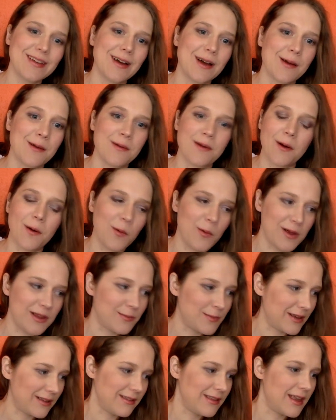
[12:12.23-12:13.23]
I always
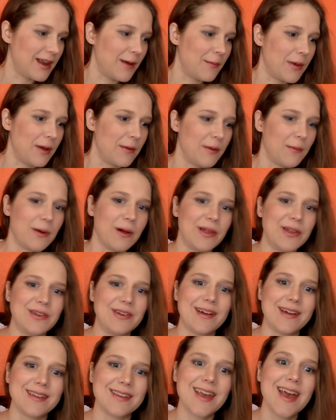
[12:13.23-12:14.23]
mess that up. I
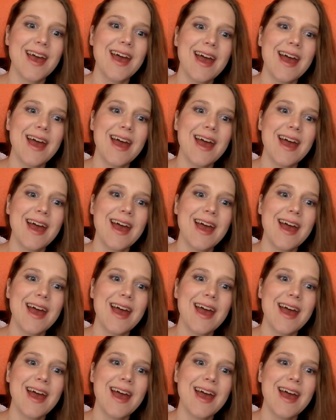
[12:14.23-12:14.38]
apologize.